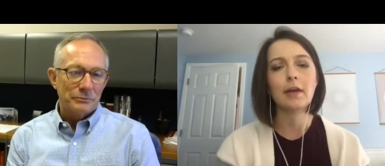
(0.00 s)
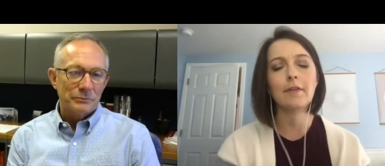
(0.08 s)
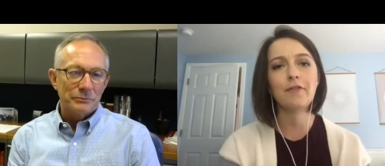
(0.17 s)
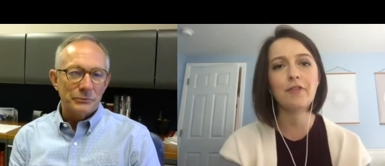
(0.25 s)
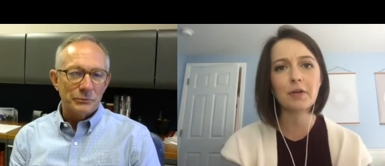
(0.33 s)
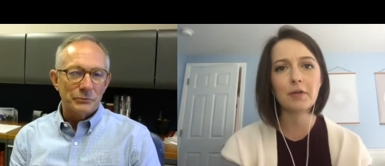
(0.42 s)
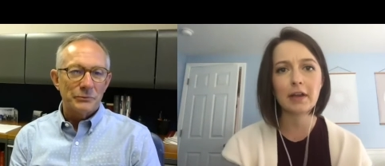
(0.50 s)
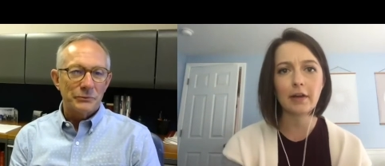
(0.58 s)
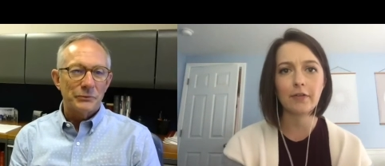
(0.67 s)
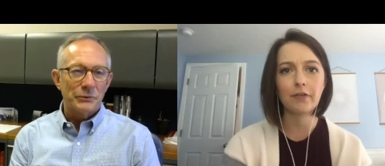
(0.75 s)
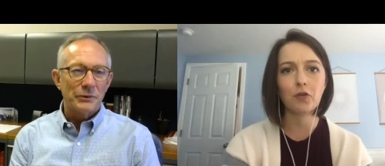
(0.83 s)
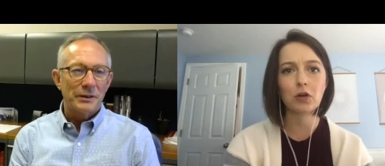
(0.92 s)
Speaker 1: very
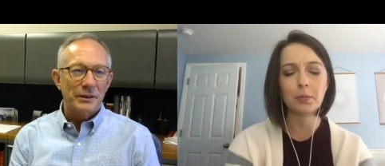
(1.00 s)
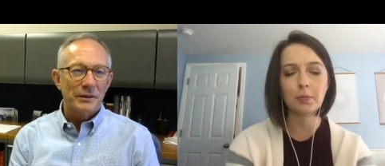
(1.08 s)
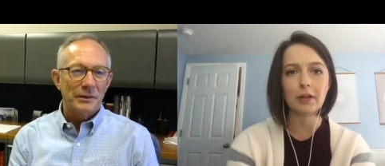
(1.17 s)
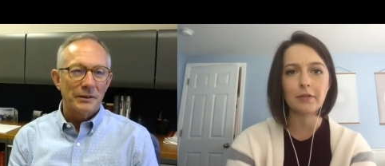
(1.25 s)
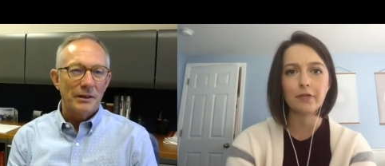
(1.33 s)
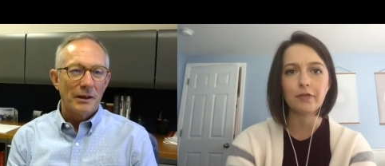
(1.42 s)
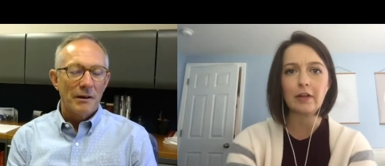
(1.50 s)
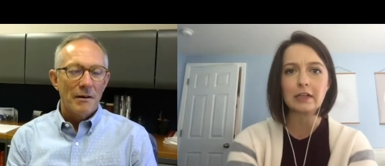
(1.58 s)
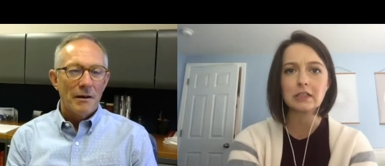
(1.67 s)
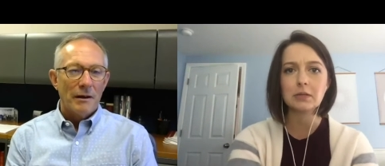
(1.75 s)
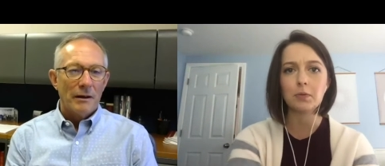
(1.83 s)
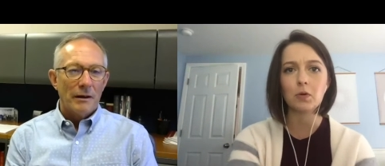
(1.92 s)
affordable and
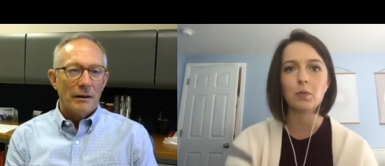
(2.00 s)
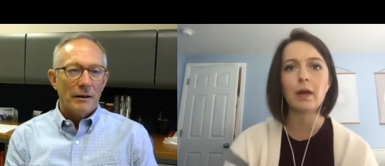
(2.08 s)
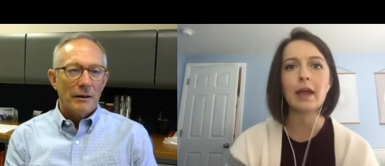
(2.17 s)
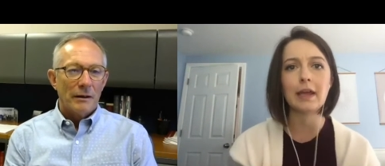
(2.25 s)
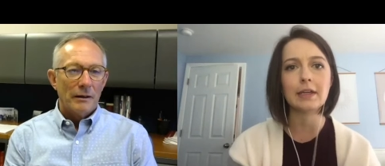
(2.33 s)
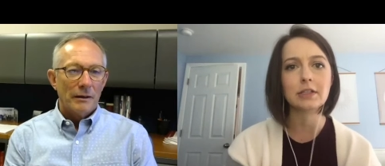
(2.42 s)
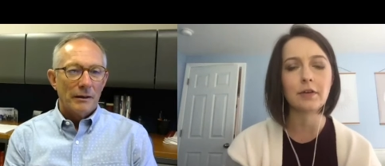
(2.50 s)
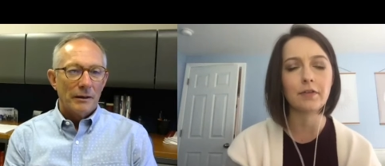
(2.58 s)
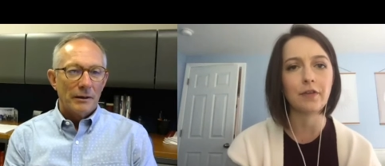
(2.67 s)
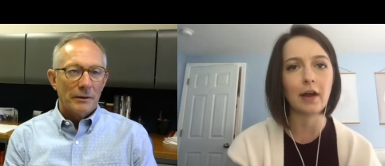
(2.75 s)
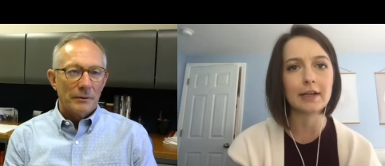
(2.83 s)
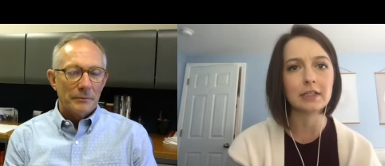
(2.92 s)
flexible way to
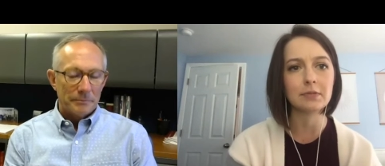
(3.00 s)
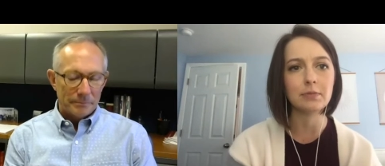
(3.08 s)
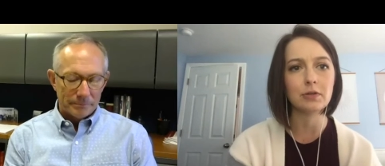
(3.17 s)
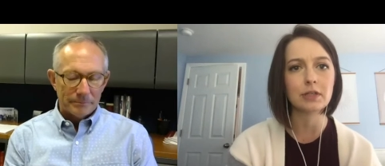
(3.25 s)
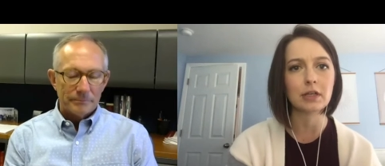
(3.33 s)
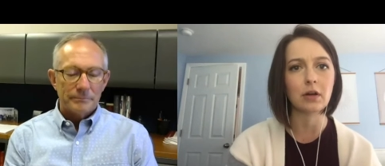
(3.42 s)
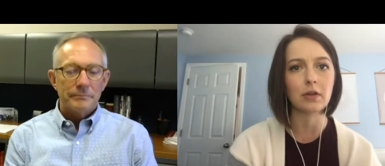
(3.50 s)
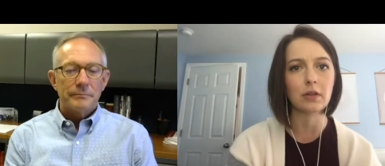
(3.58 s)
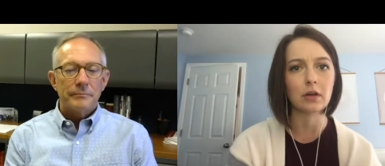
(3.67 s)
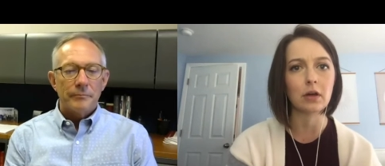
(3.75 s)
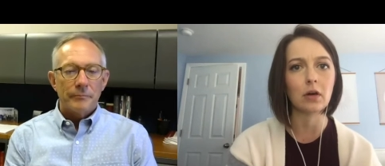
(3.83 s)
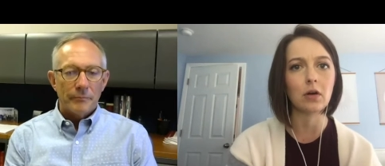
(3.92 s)
find music on the
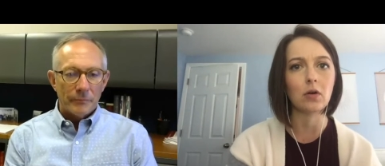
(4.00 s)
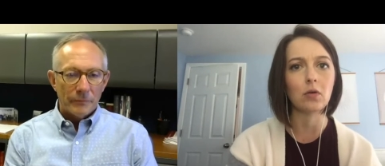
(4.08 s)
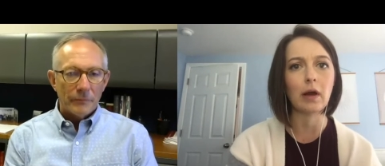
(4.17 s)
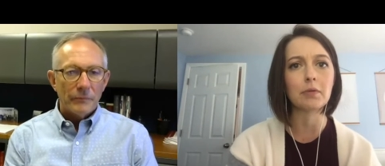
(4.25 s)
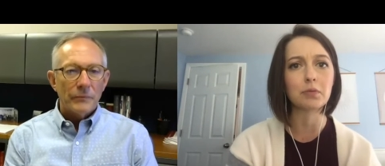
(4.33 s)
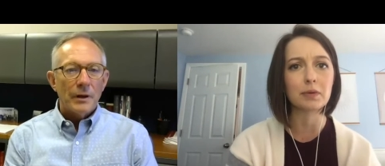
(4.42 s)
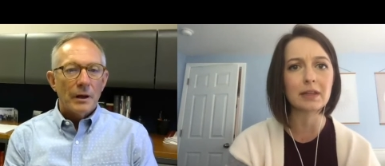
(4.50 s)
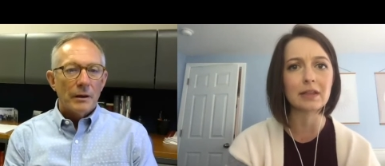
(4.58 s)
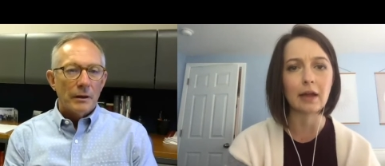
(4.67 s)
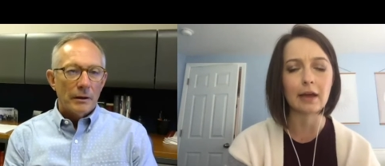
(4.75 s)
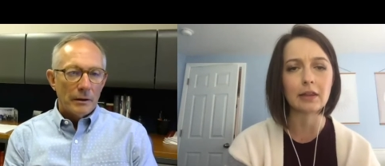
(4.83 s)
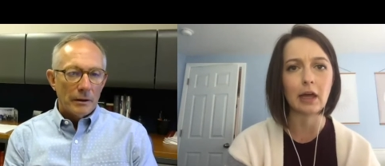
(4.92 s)
go. I really
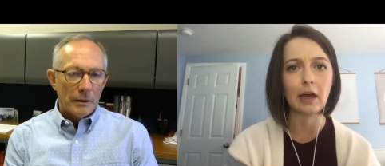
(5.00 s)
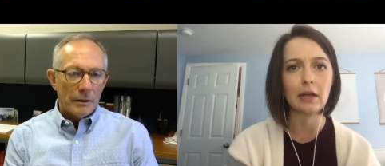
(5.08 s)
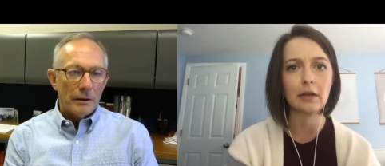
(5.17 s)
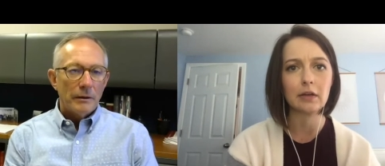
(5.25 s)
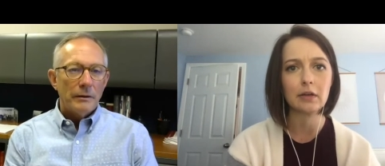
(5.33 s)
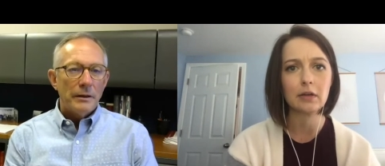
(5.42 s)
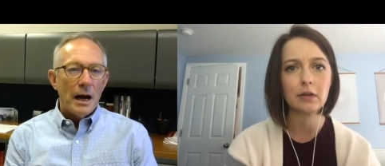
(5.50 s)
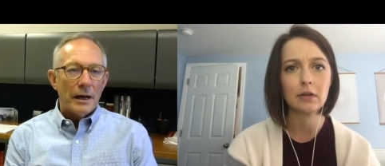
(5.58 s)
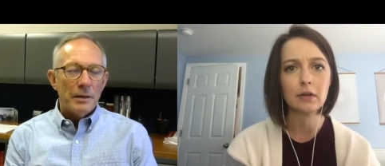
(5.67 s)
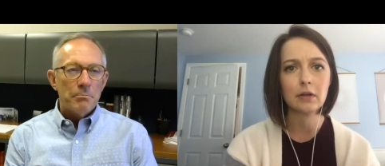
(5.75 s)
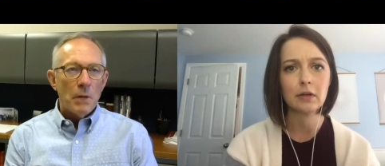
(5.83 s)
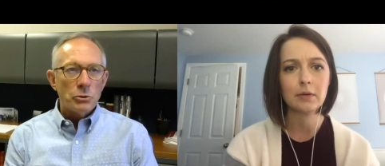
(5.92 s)
like that.
Speaker 2: Yeah,
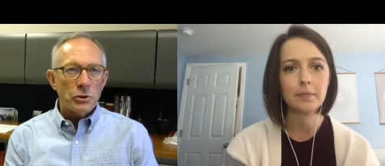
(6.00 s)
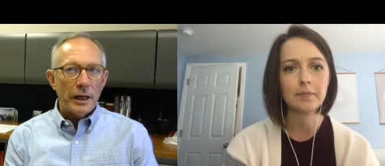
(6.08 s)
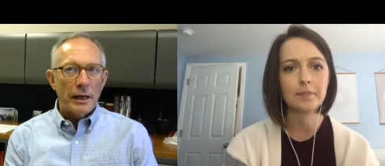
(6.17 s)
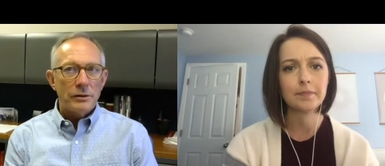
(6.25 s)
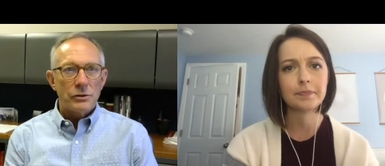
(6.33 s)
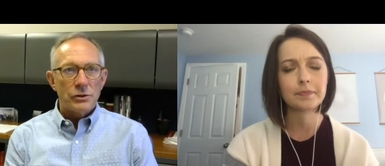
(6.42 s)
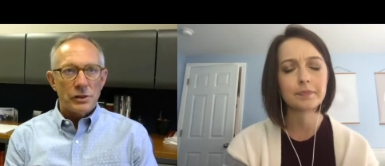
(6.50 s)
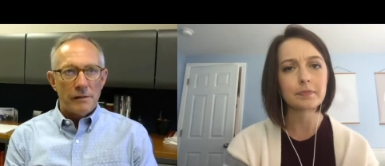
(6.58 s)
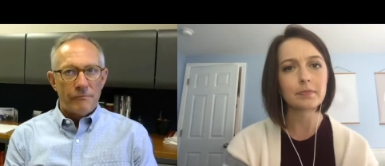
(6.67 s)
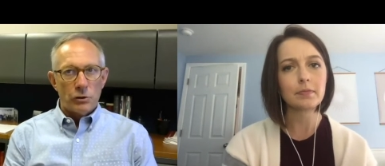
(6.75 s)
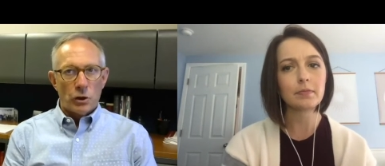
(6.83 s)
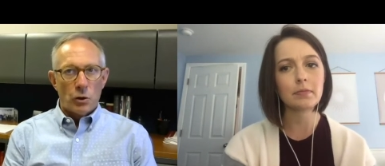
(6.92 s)
in most cases,
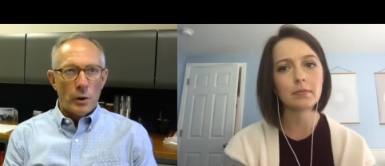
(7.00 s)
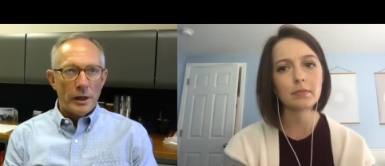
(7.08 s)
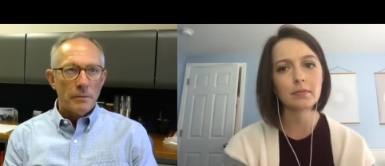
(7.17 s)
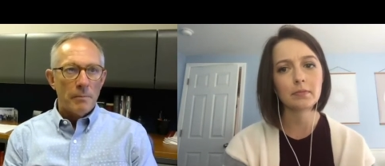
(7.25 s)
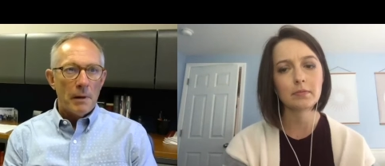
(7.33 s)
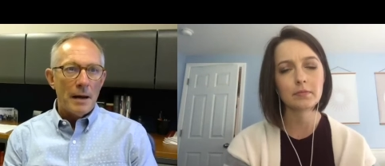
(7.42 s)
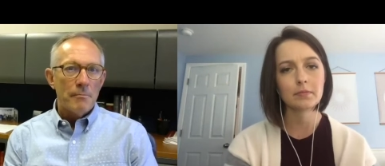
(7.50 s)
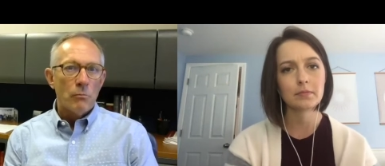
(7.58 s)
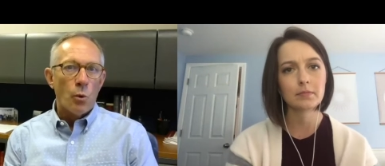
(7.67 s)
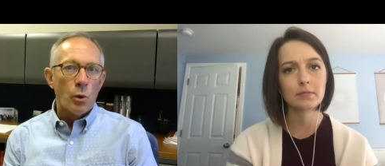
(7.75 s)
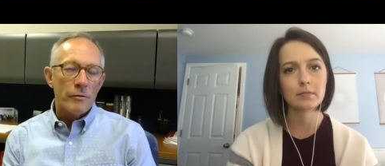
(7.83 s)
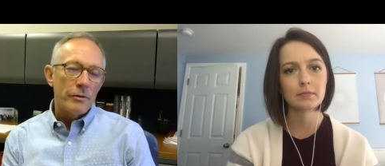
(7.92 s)
if you're going to buy
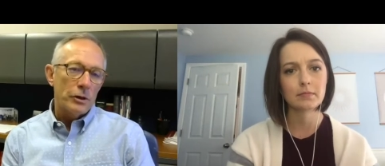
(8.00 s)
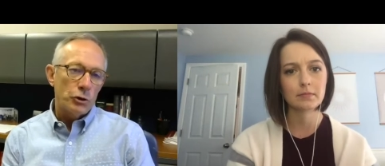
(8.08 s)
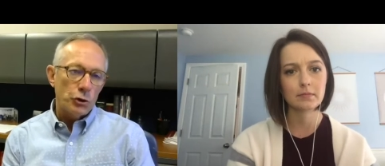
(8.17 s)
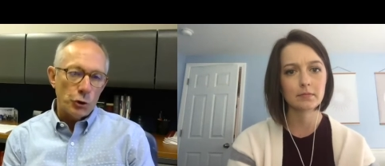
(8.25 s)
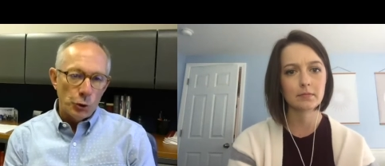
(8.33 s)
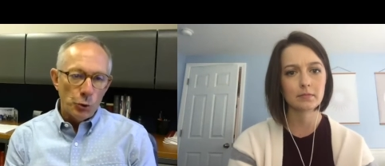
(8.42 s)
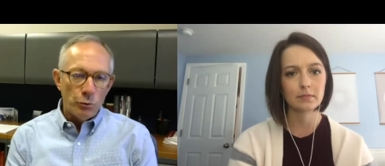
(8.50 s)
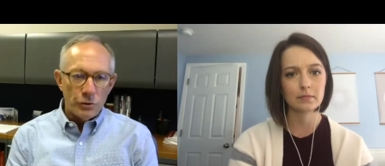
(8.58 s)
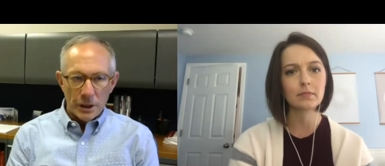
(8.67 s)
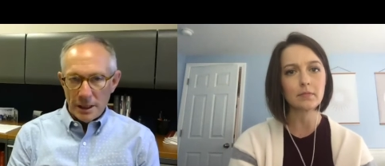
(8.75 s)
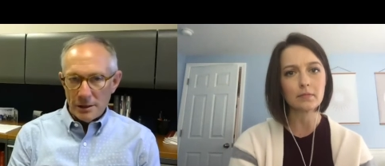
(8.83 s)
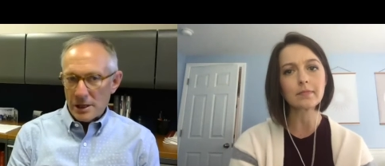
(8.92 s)
more than two
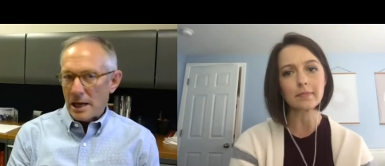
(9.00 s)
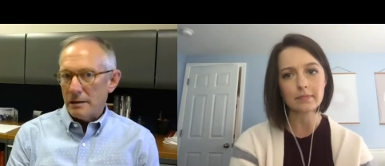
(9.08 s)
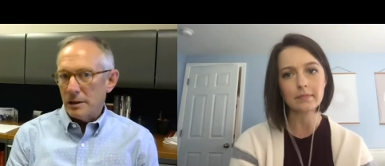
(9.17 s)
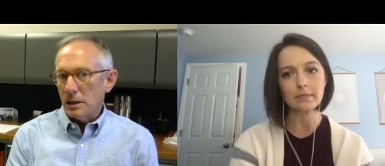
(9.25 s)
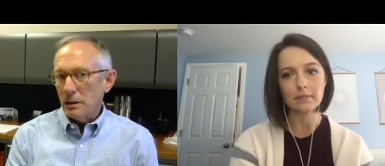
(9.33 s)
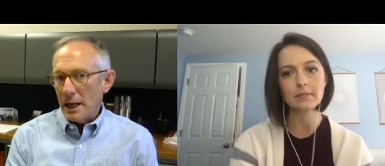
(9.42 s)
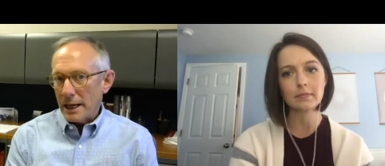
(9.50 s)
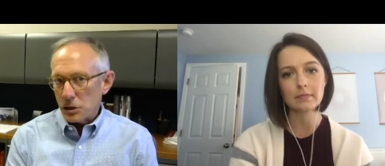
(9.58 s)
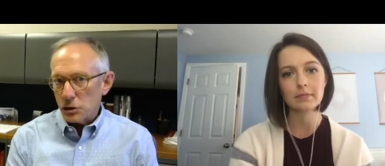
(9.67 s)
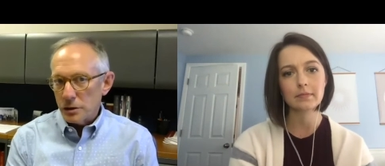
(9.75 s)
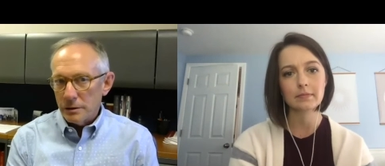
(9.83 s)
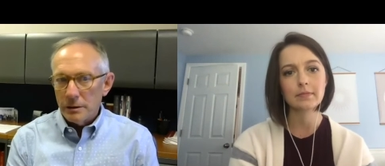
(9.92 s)
things out of
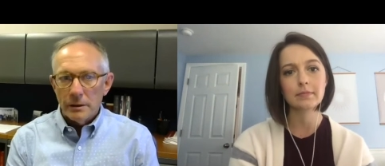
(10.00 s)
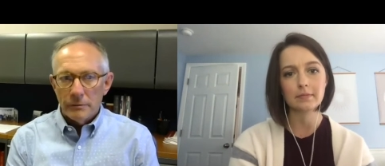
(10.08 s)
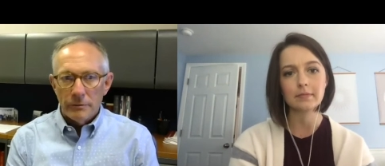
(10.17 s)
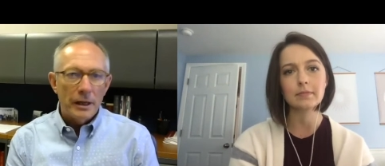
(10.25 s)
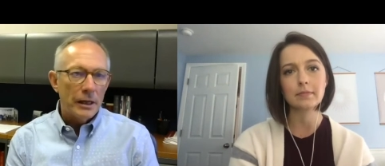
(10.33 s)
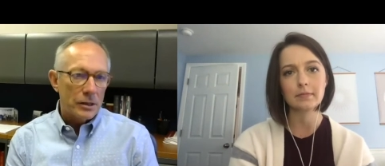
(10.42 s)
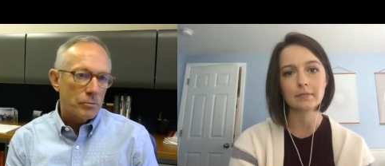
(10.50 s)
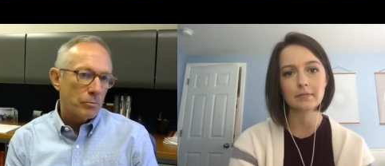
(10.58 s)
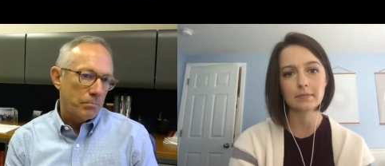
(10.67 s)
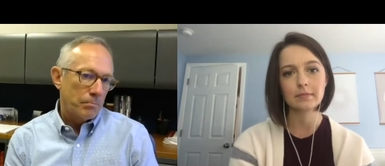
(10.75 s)
collection, then it's